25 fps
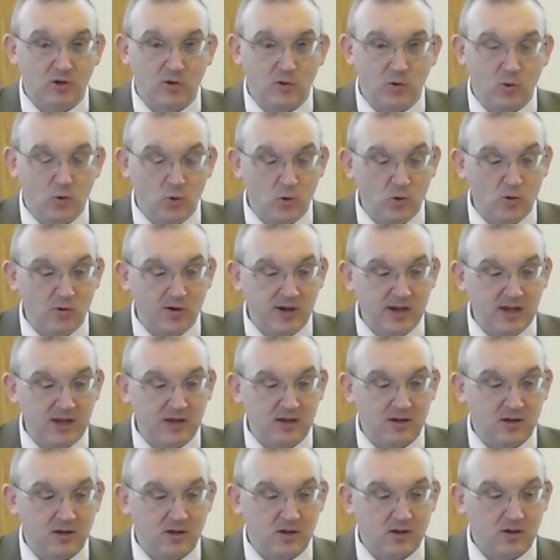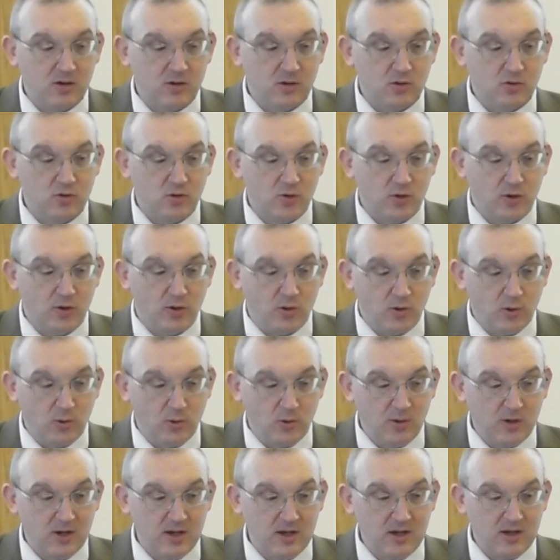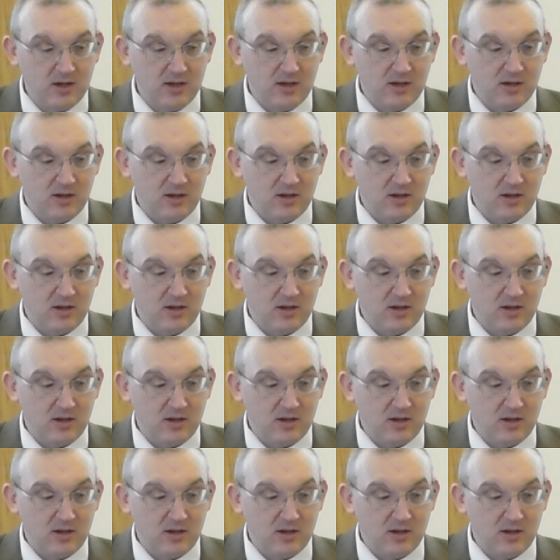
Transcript: glory to glory,